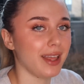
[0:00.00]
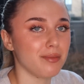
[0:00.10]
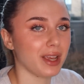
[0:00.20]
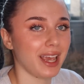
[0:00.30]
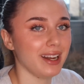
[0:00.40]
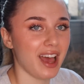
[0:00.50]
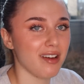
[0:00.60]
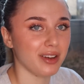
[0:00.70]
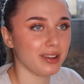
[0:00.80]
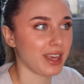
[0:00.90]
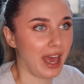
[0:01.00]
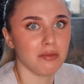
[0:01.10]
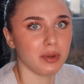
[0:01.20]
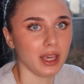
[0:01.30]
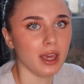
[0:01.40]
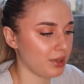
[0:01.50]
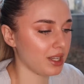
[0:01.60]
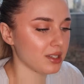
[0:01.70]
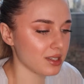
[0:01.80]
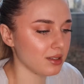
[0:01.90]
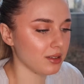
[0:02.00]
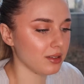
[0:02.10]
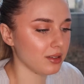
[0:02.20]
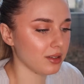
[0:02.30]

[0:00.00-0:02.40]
than Mikayla ever can be. But that doesn't